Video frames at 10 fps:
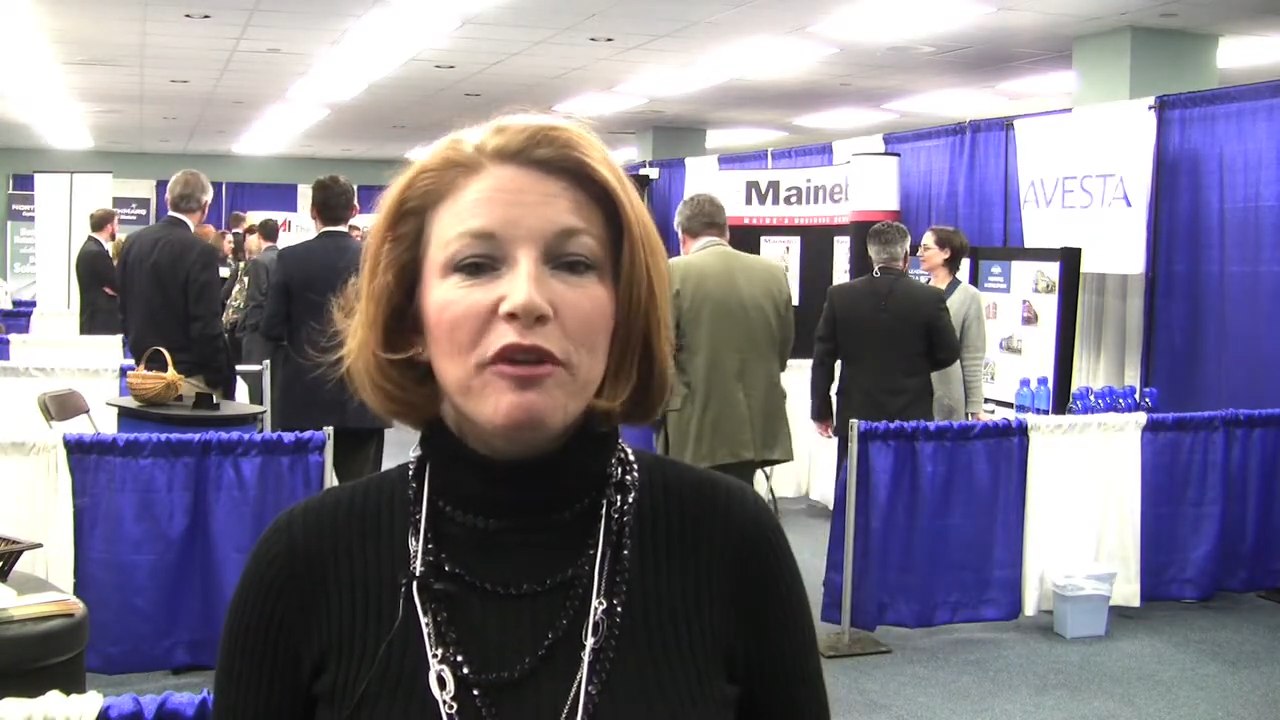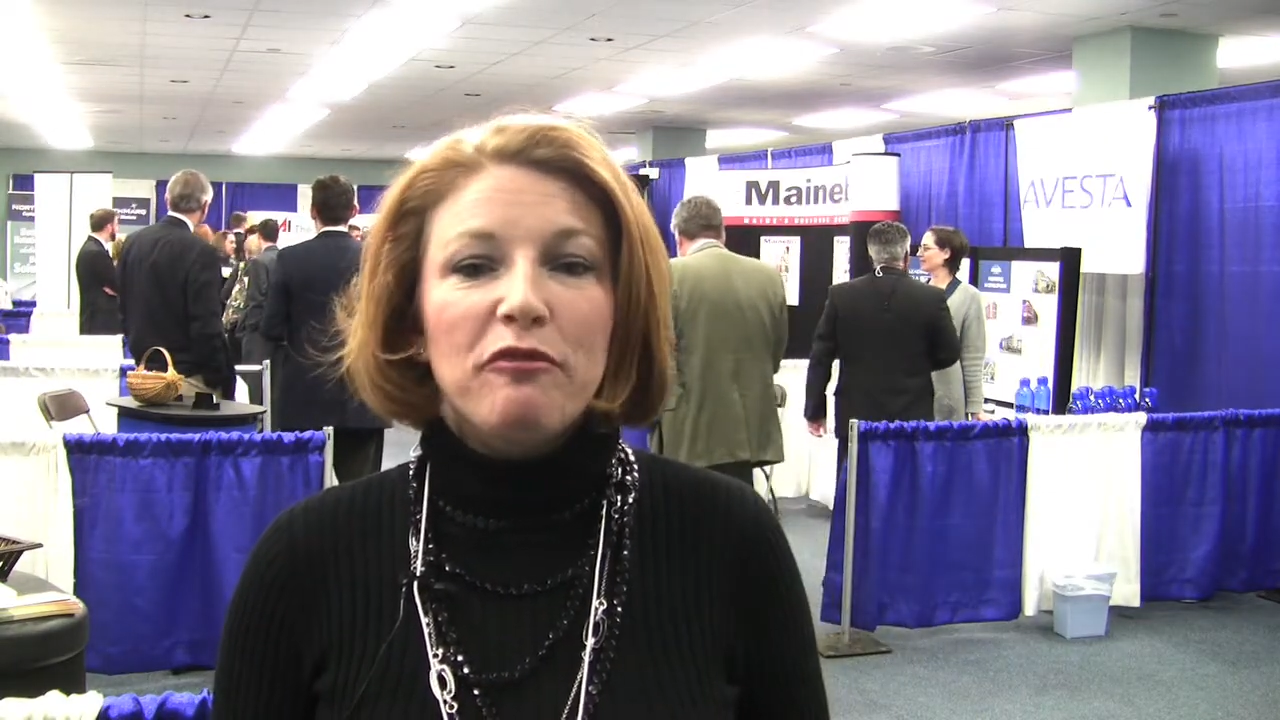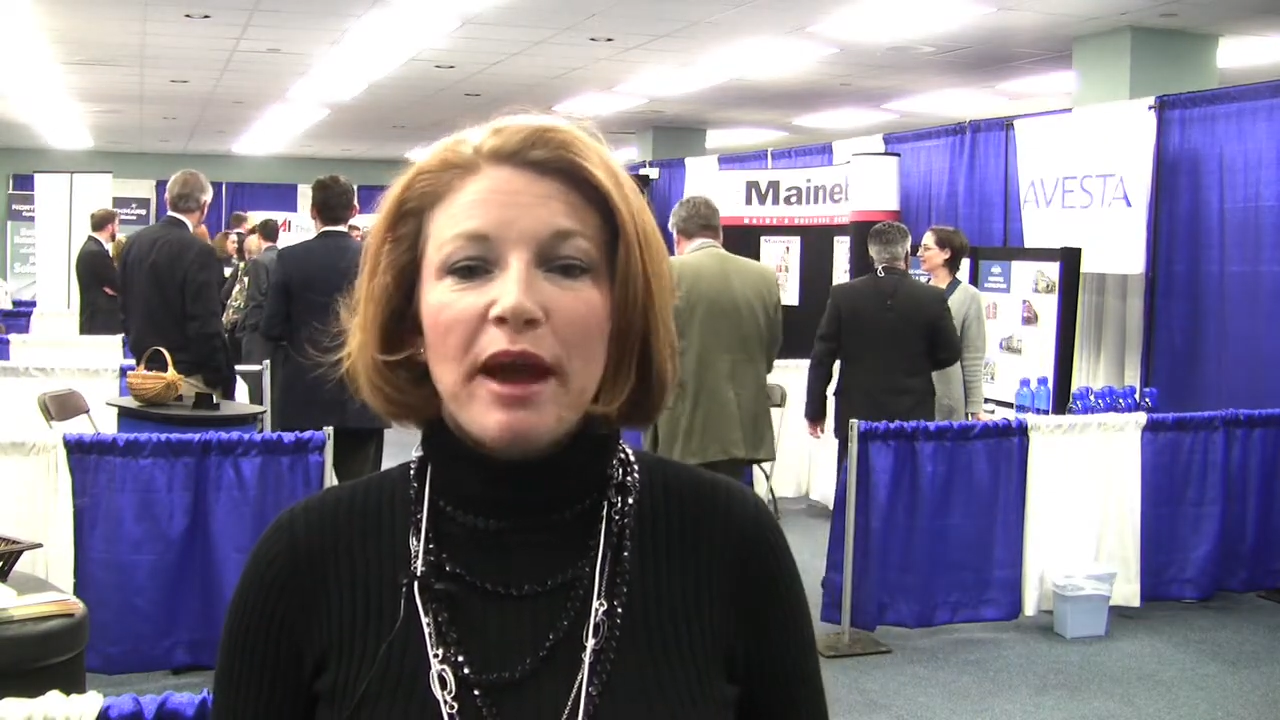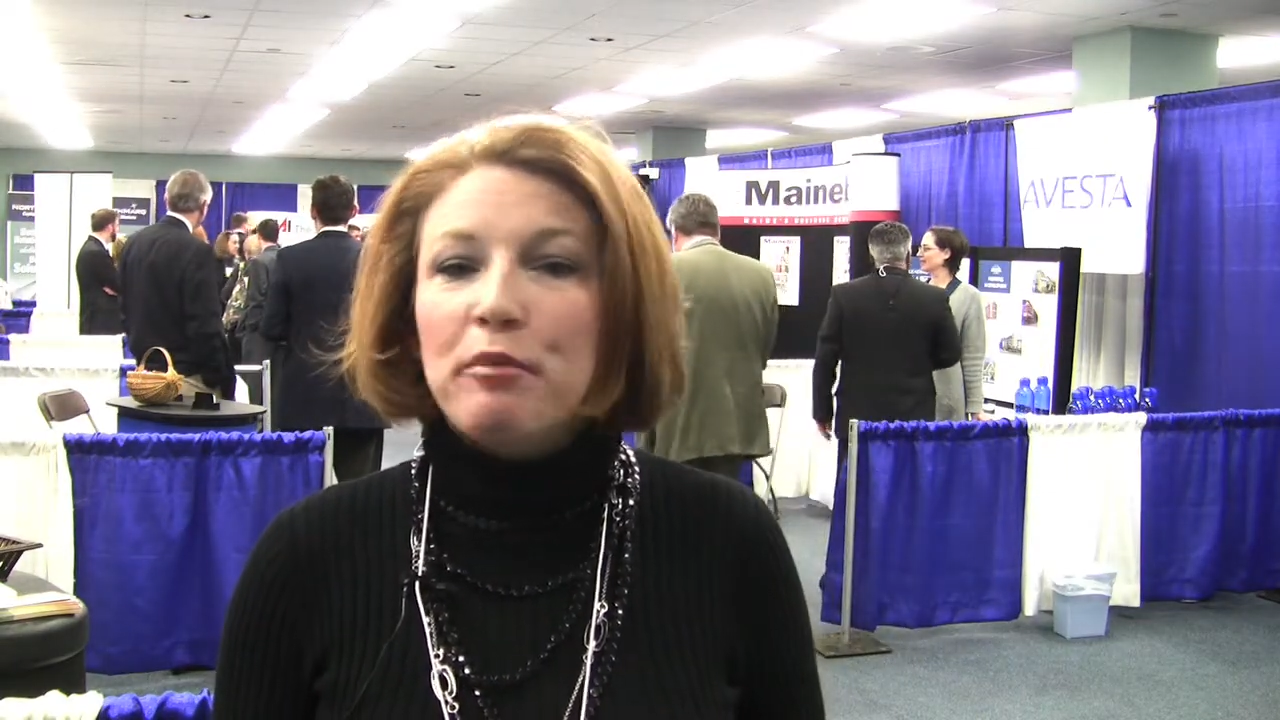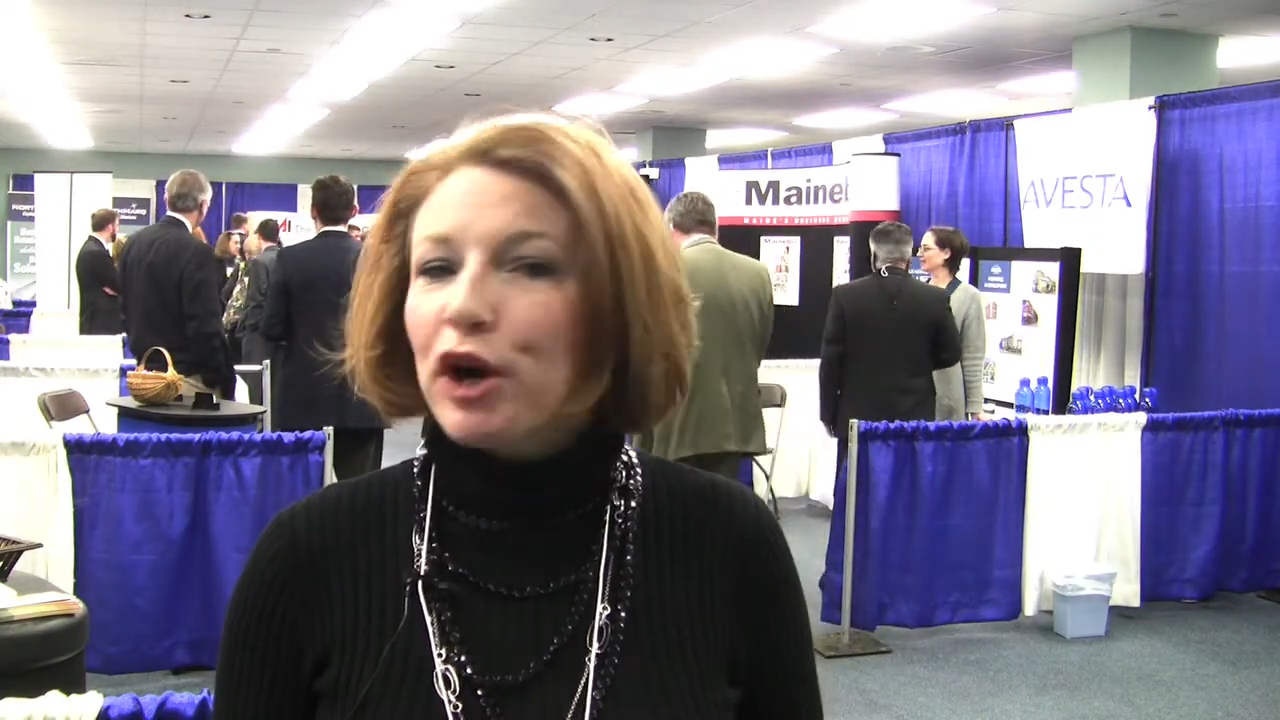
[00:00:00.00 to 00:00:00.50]

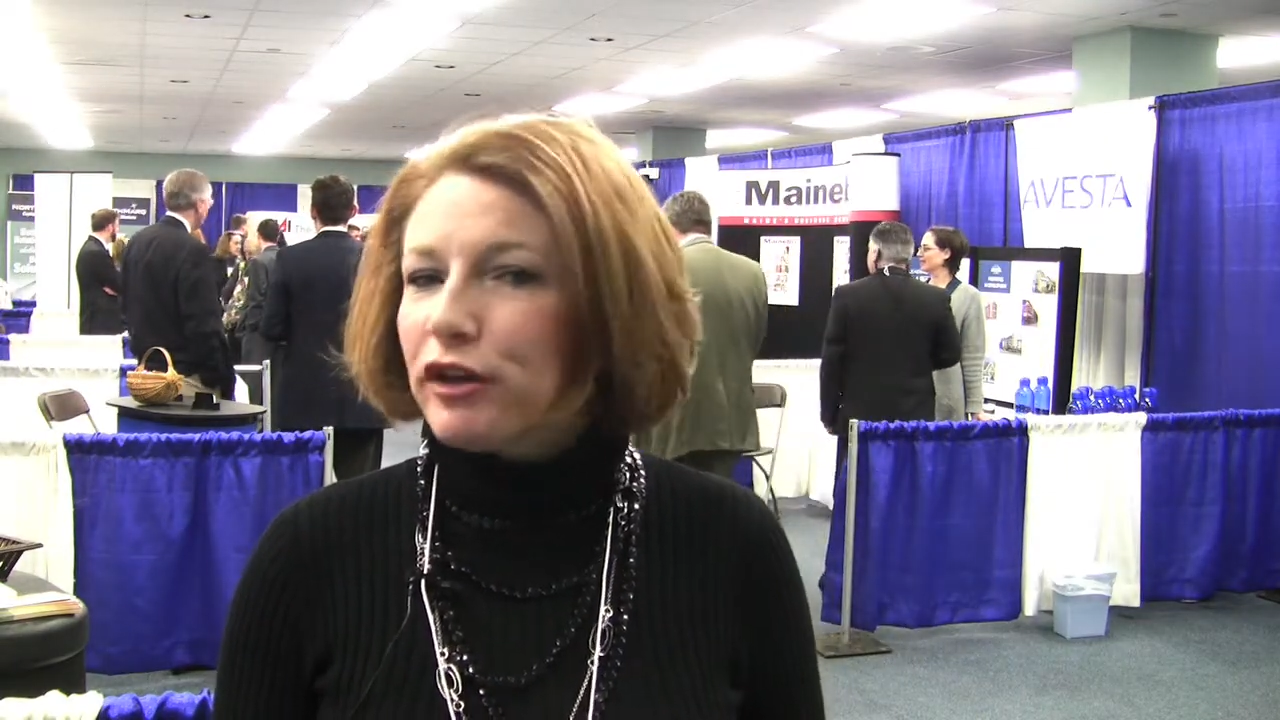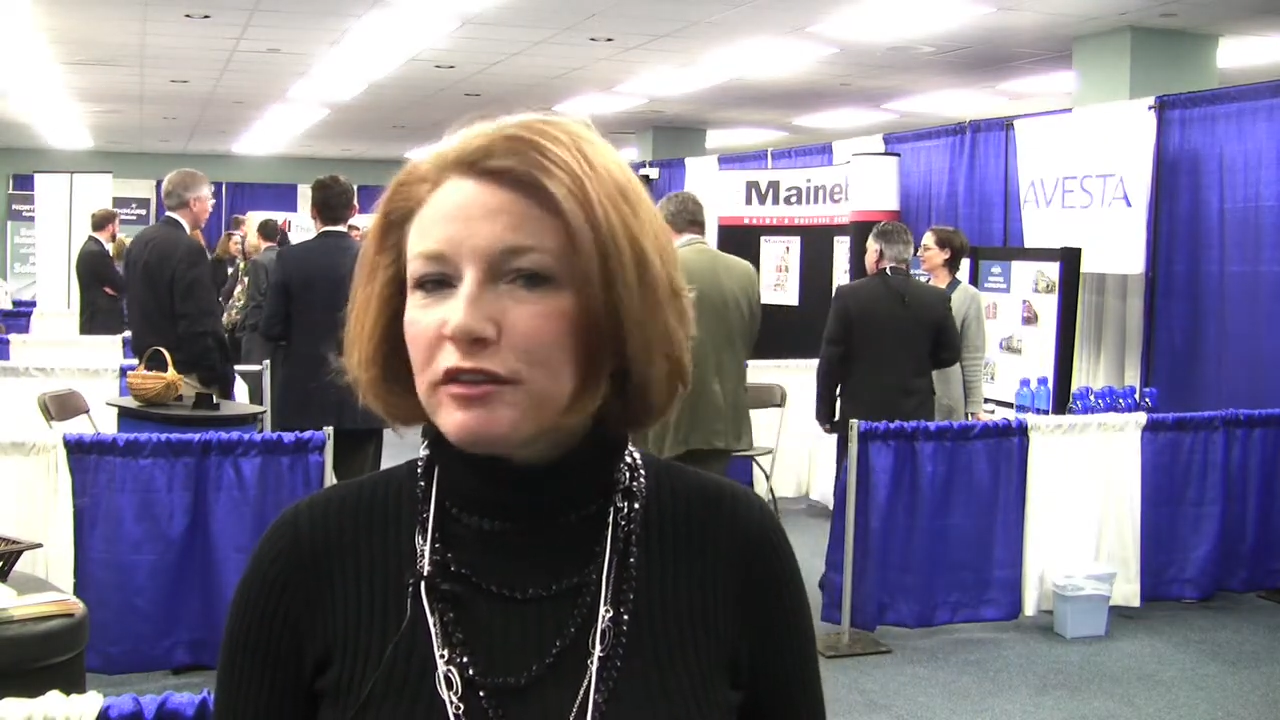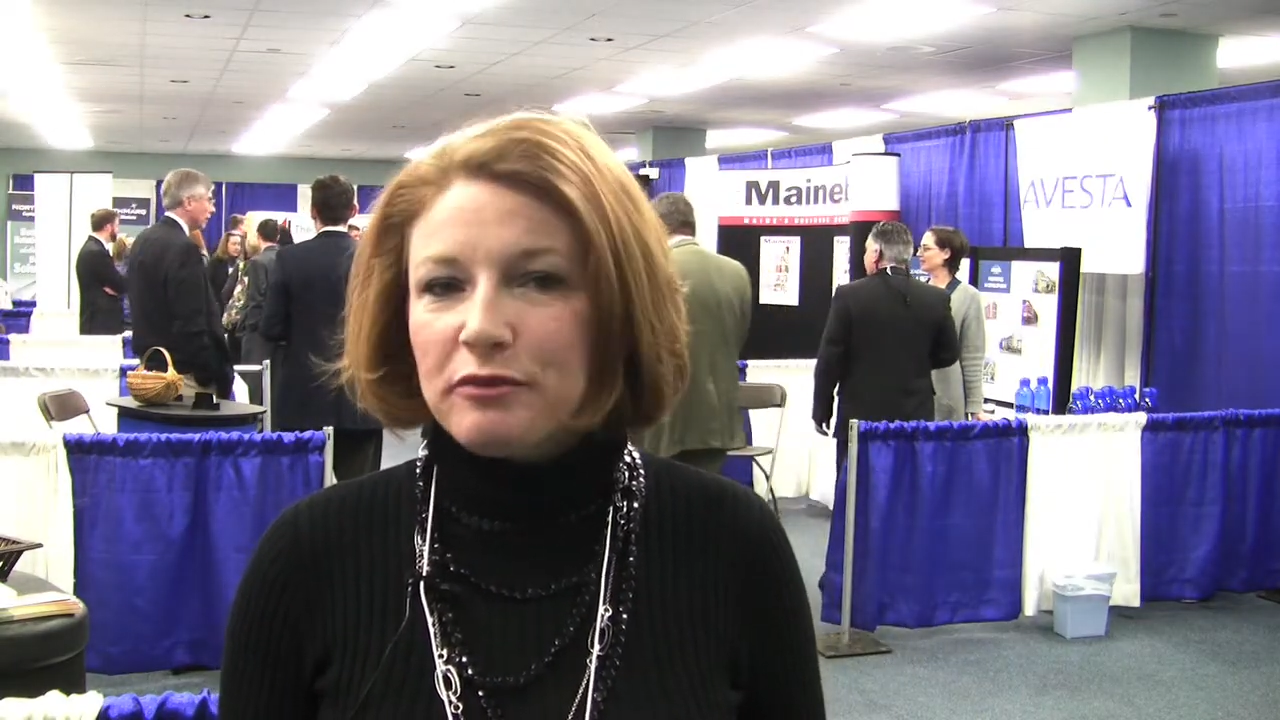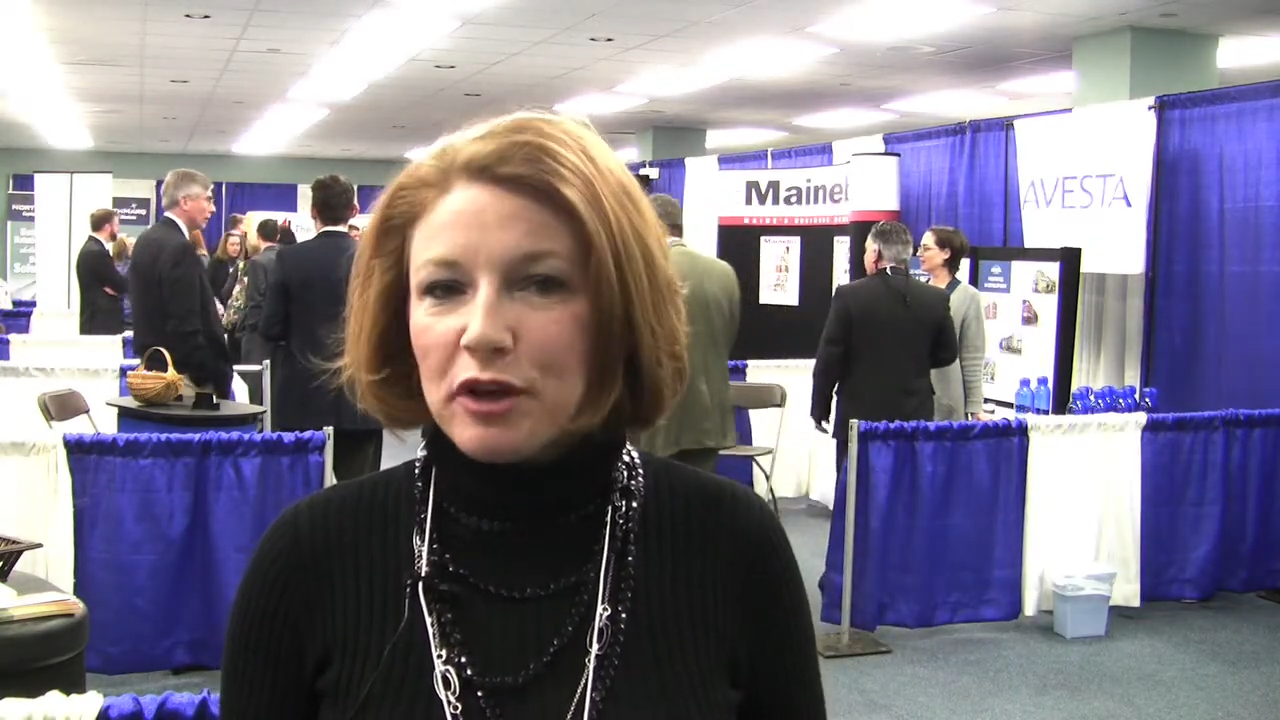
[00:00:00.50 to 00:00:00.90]
have been part of the